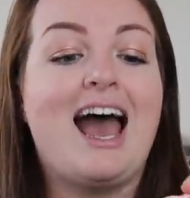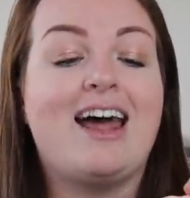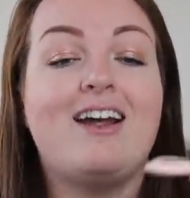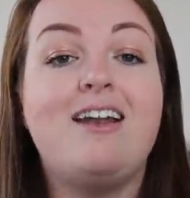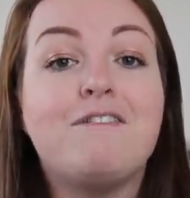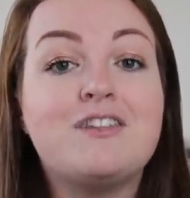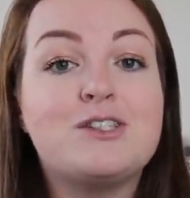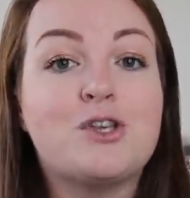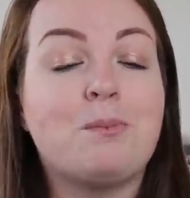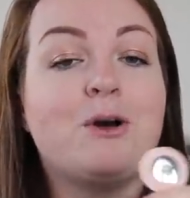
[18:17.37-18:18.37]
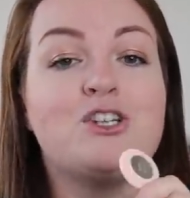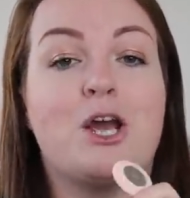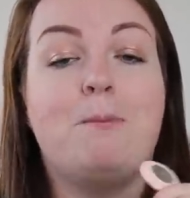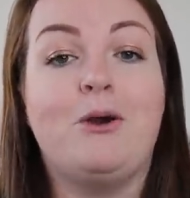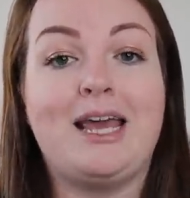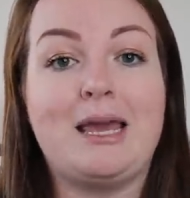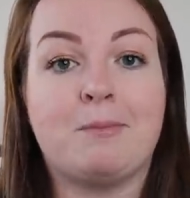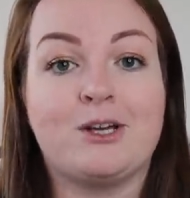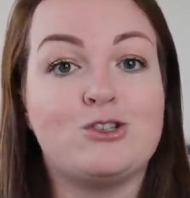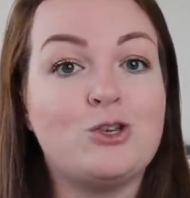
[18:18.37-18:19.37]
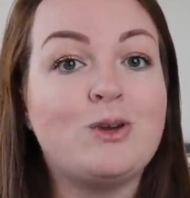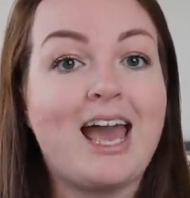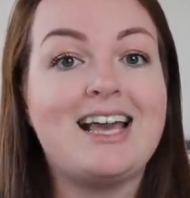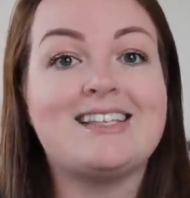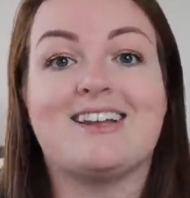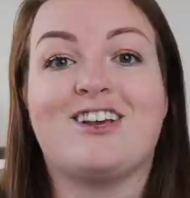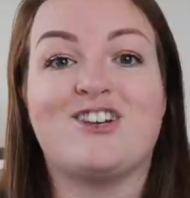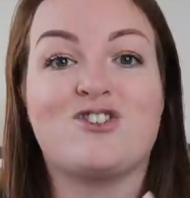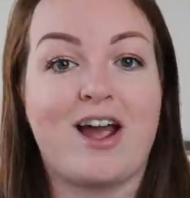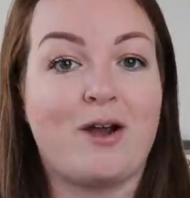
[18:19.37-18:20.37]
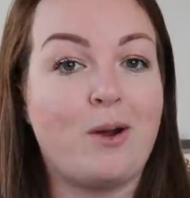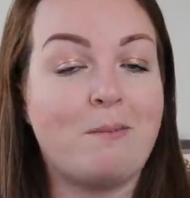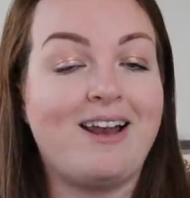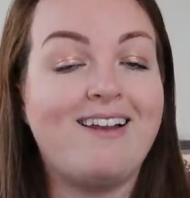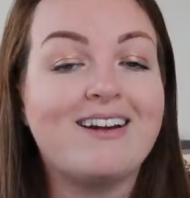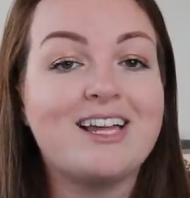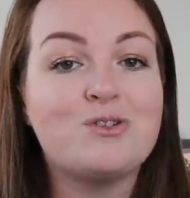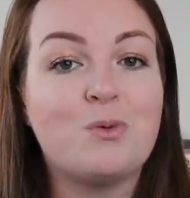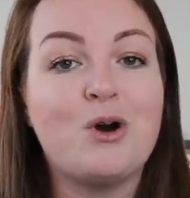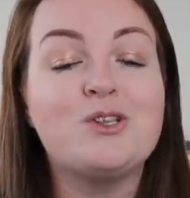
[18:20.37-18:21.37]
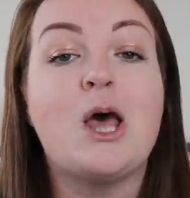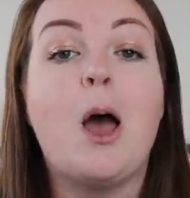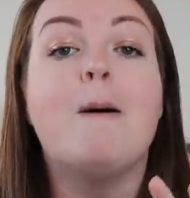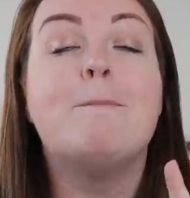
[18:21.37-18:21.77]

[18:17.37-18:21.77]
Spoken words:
And I love this so much. I put it in my suitcase and I could track where my luggage was.